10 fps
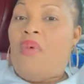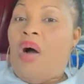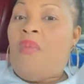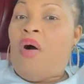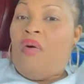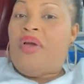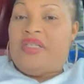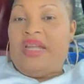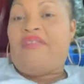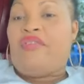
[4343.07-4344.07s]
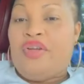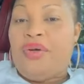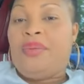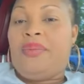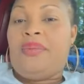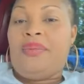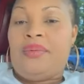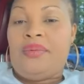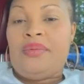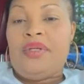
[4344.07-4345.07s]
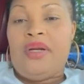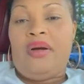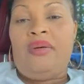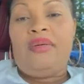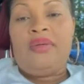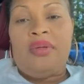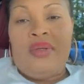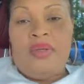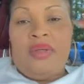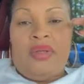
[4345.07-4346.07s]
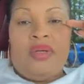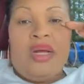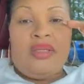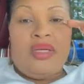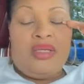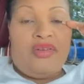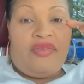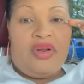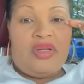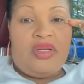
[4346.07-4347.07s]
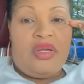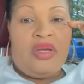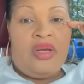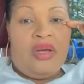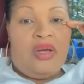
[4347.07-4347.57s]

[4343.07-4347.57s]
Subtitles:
But mom always there for you. You know, that's the difference.